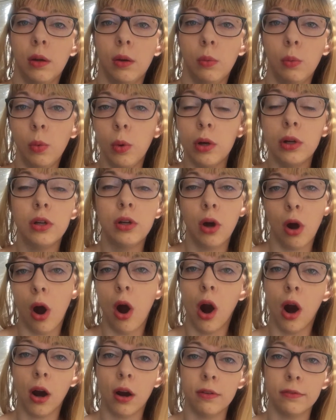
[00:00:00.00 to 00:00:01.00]
wood
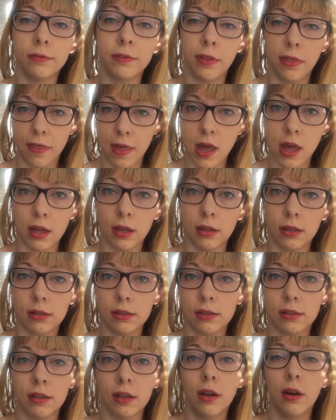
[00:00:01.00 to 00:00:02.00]
carved
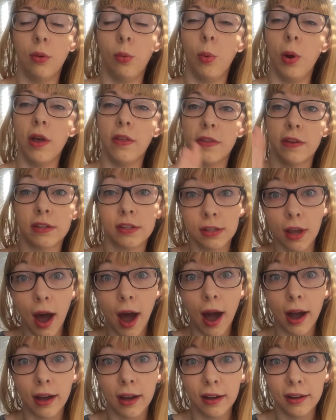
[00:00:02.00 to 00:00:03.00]
things with a
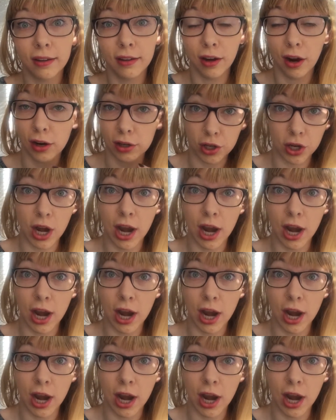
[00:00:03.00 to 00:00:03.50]
sock on your